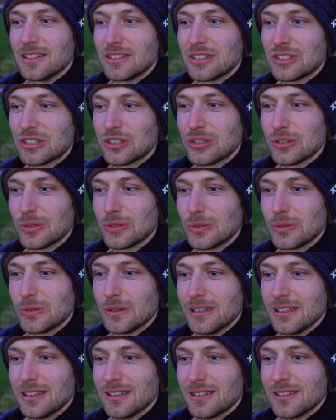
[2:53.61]

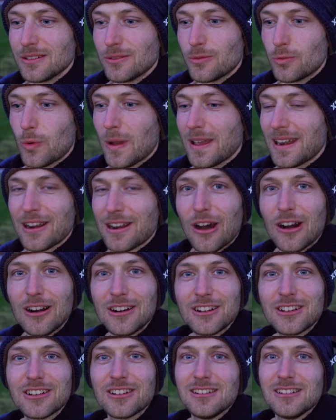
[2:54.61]
to write an
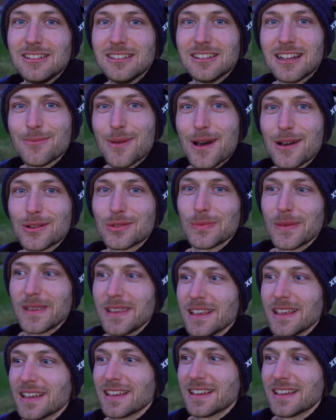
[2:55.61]
article about me,